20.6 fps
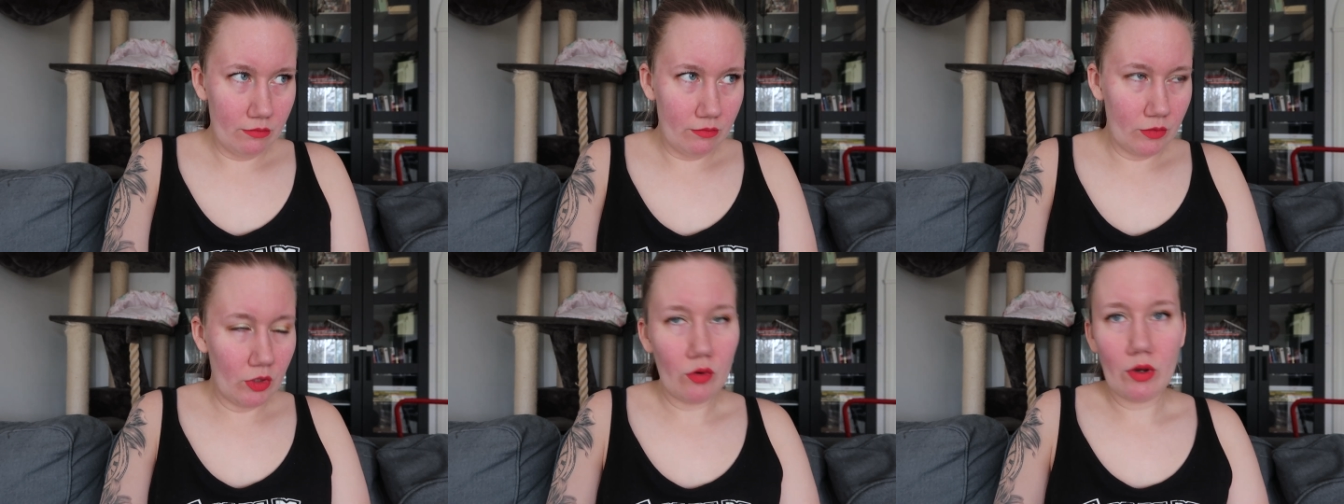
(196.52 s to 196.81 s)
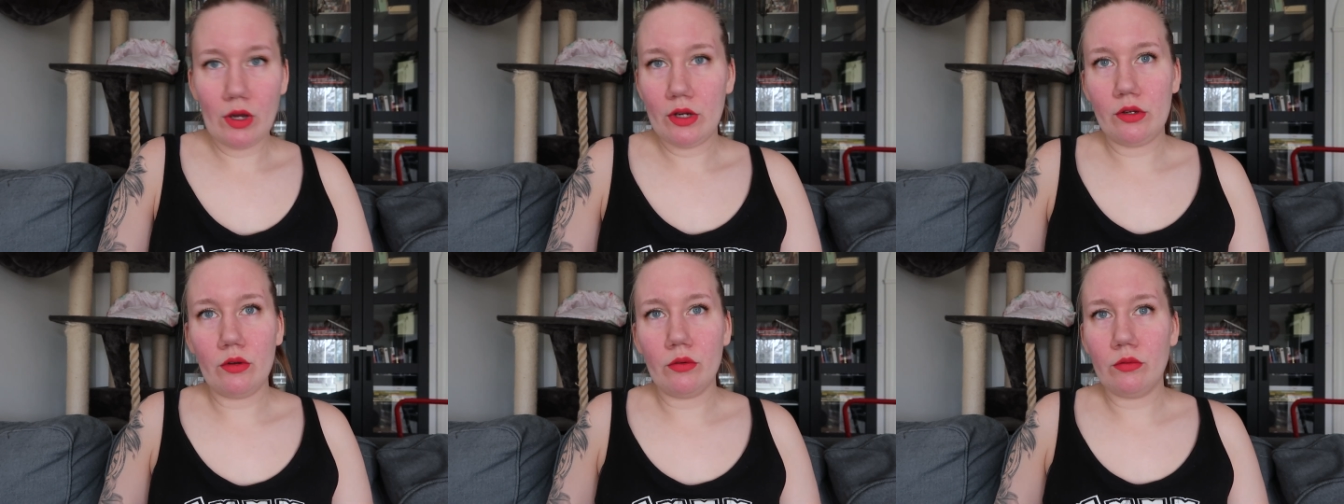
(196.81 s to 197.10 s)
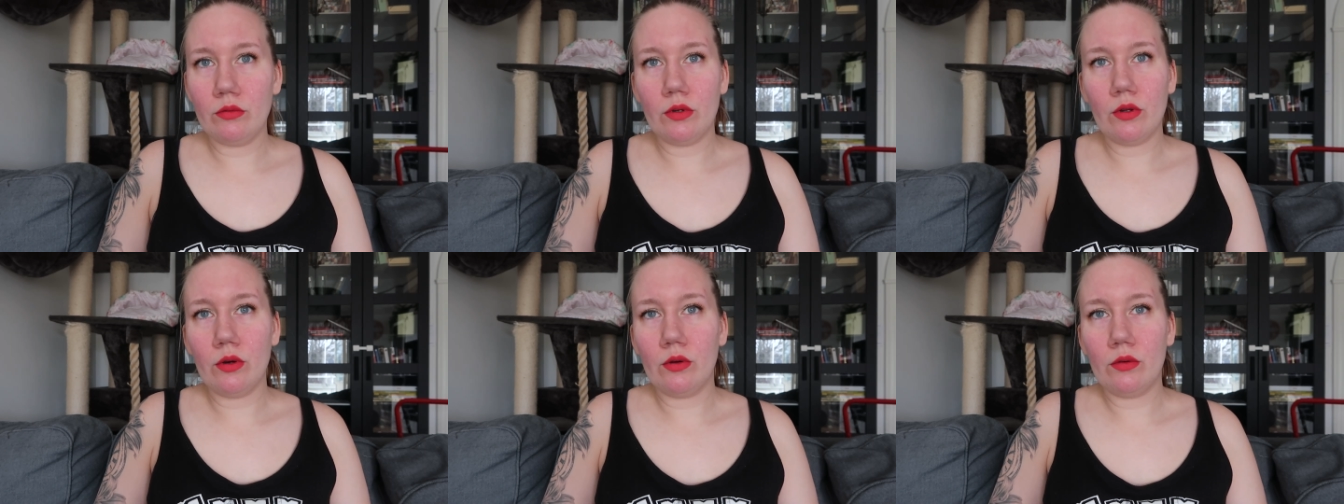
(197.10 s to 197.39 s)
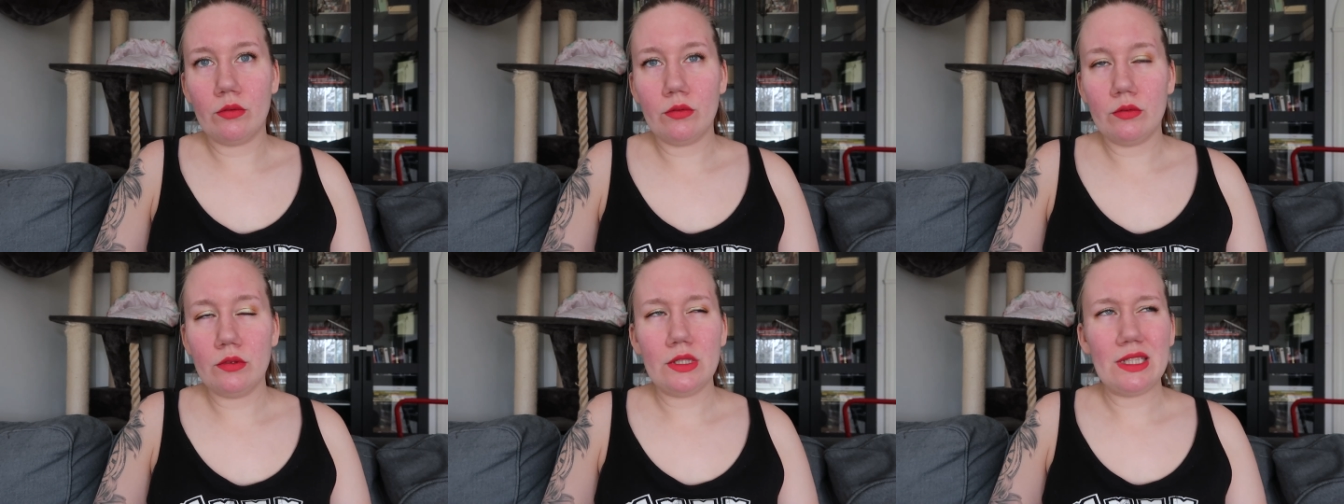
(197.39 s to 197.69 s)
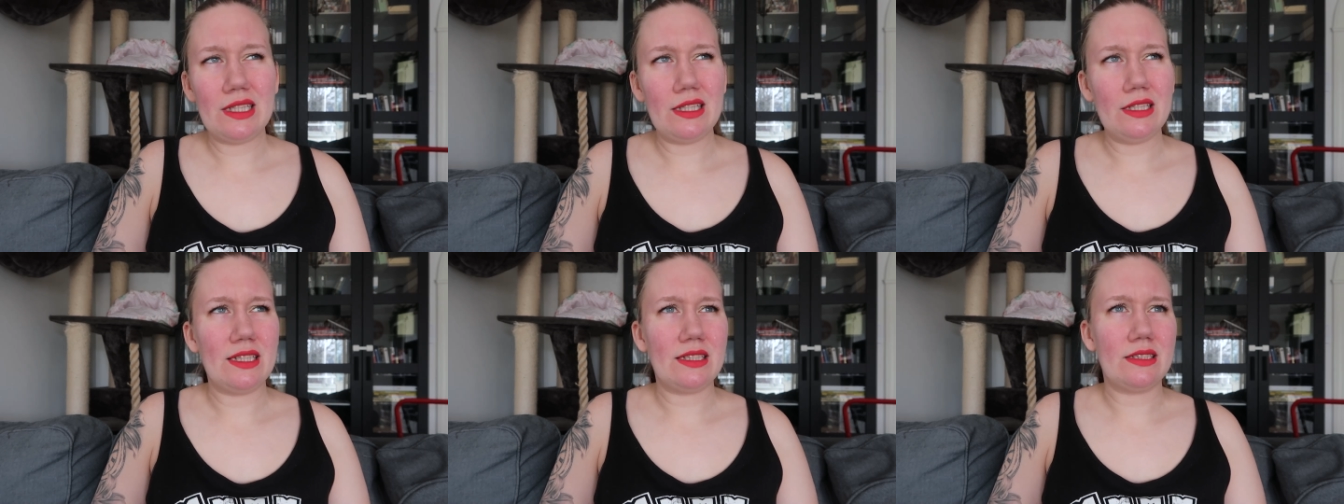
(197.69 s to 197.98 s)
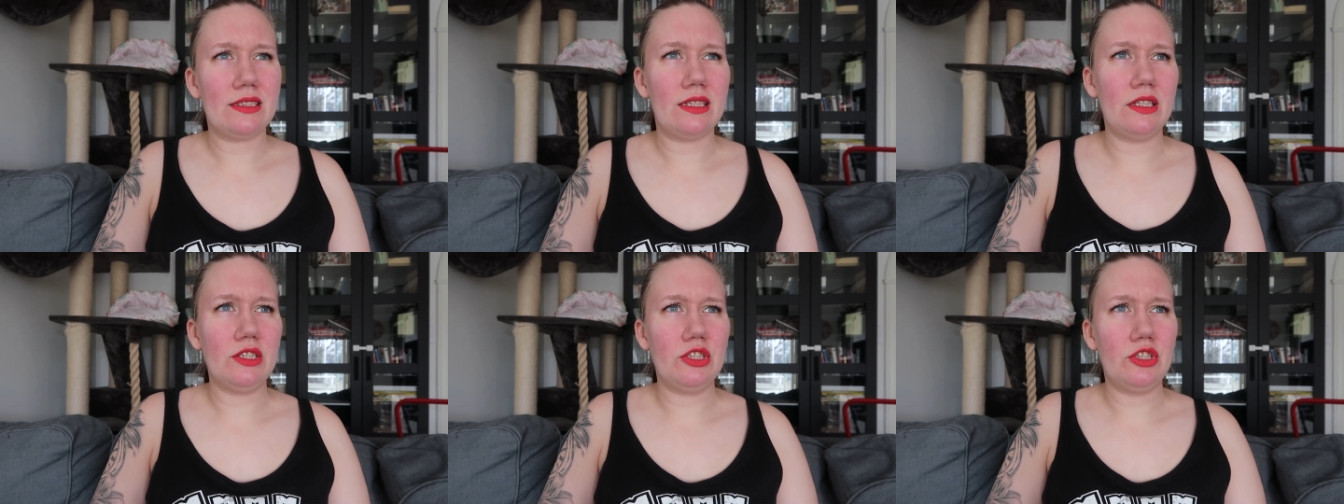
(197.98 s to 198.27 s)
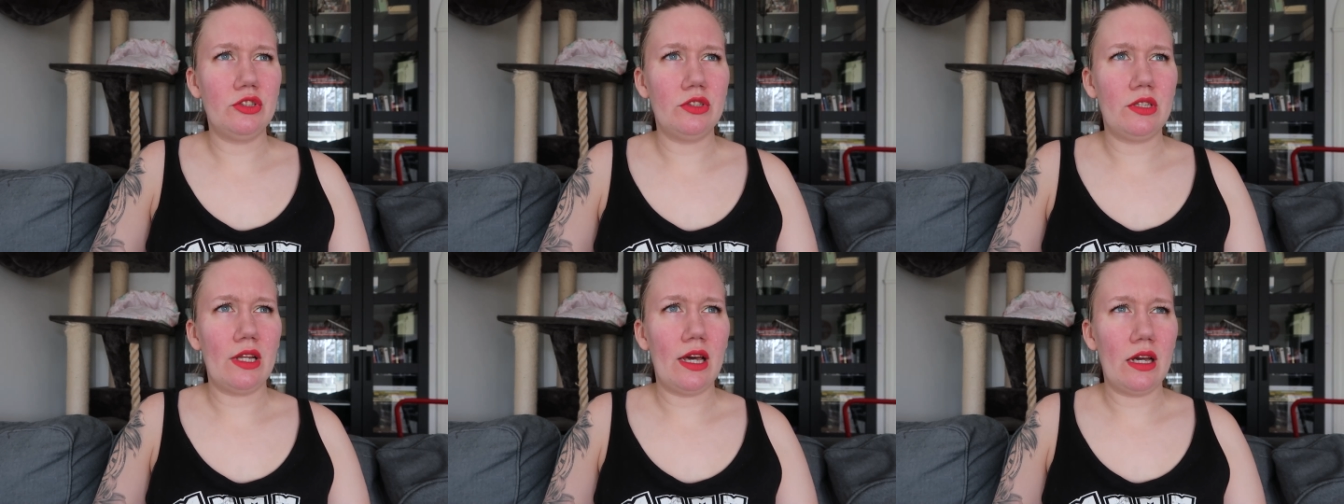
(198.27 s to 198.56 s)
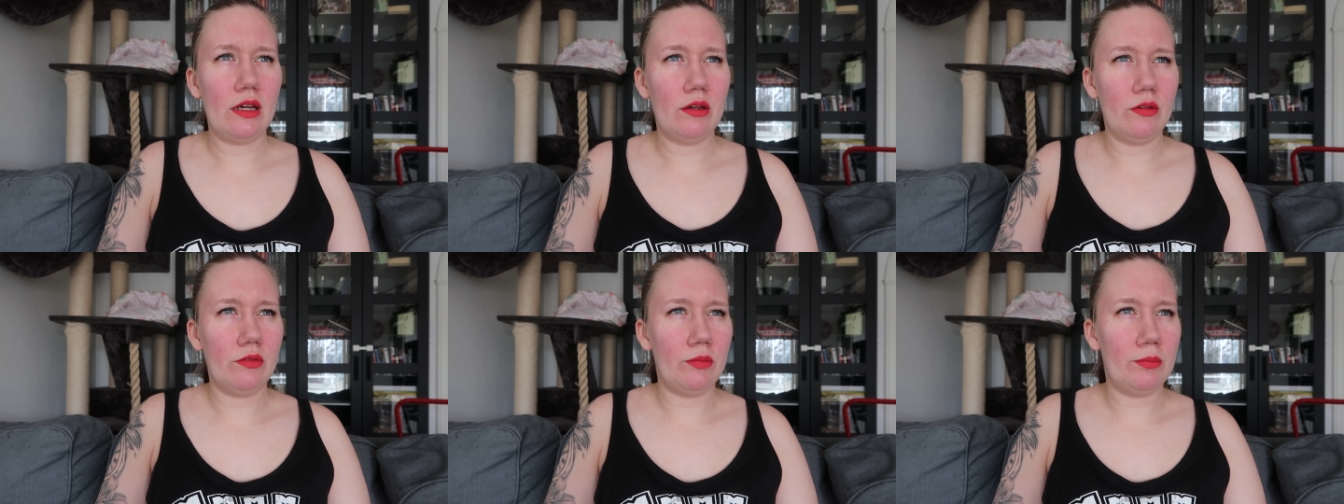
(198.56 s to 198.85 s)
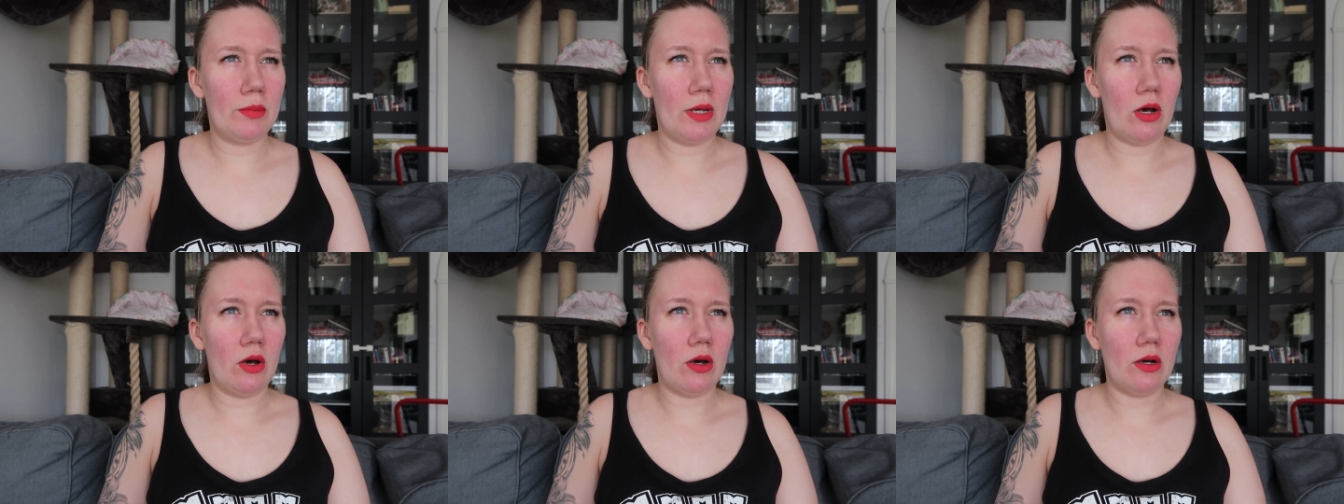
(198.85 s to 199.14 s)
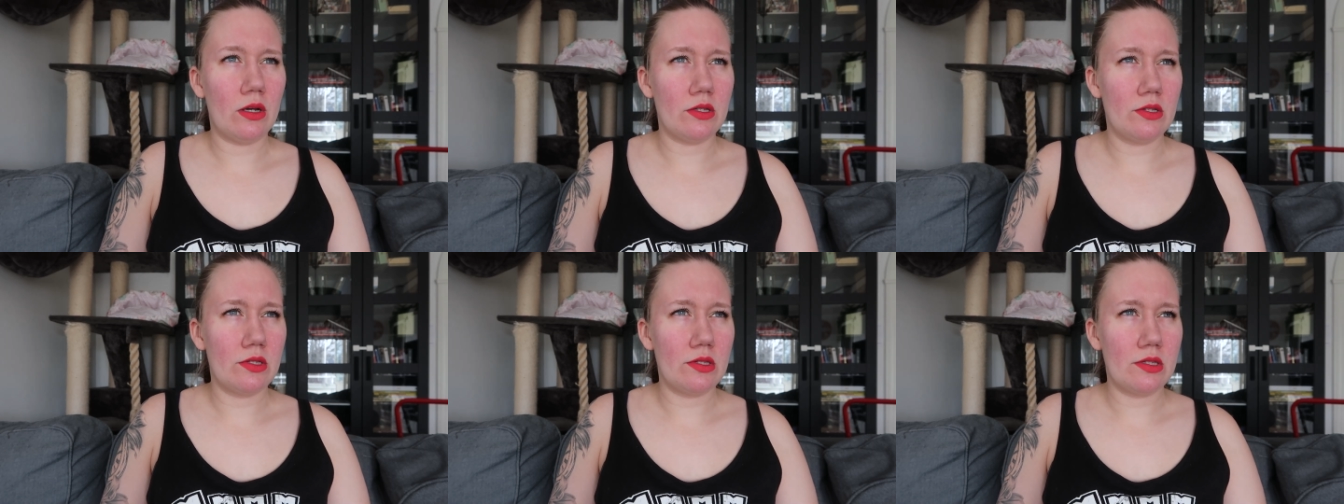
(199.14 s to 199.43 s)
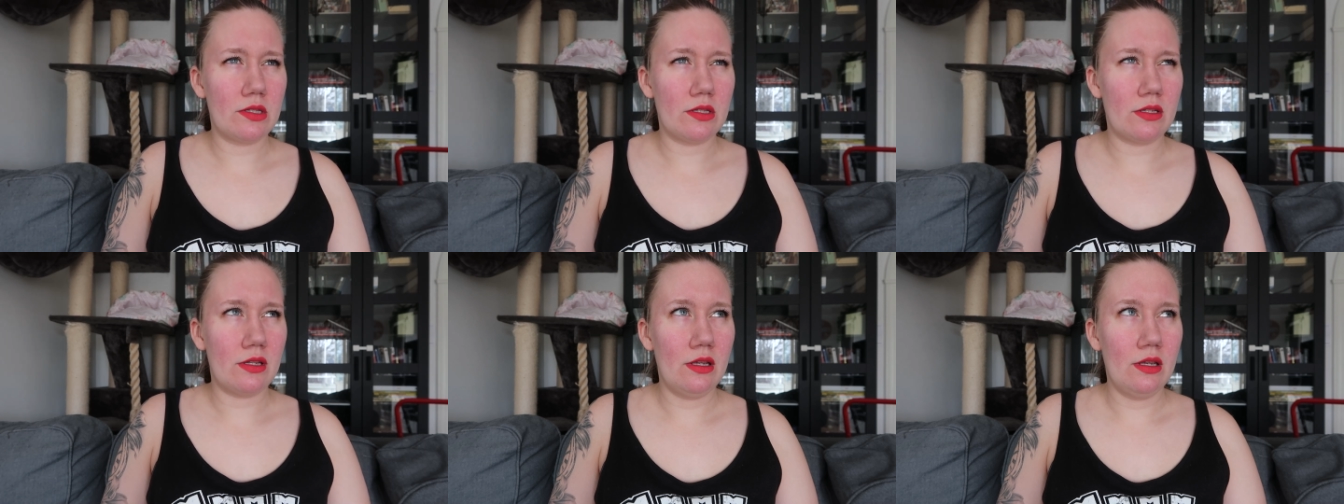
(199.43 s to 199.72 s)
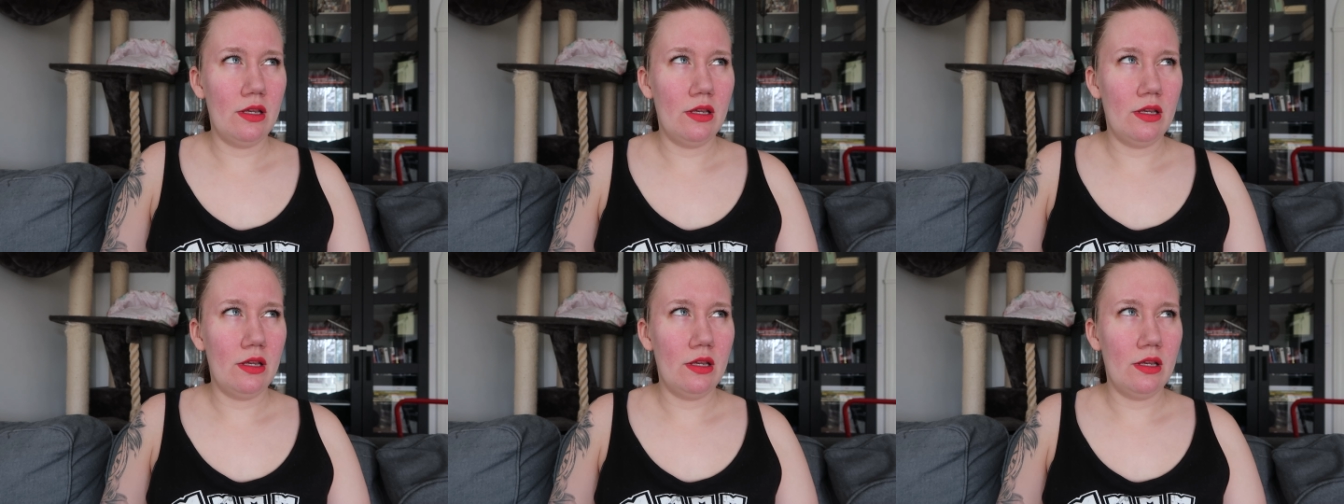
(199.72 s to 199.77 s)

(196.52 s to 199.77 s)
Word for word: no, I don't know. Yes, I should have passed